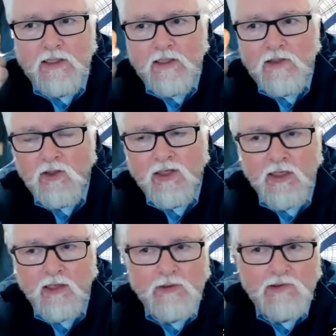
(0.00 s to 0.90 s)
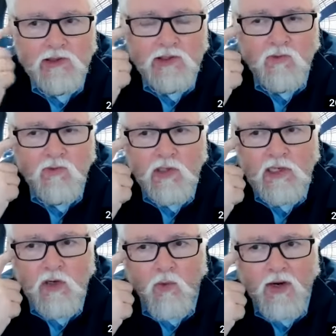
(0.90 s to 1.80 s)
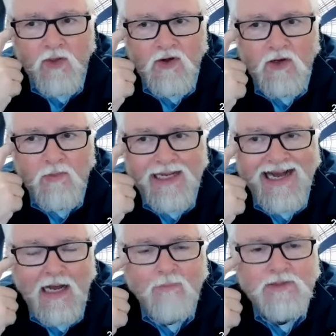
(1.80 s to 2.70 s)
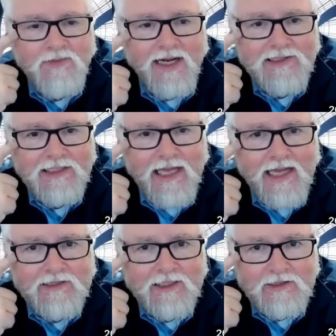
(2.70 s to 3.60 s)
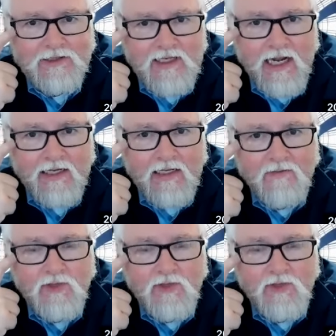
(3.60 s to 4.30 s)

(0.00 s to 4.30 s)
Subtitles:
looking at a position where they're going to be optimizing access to data.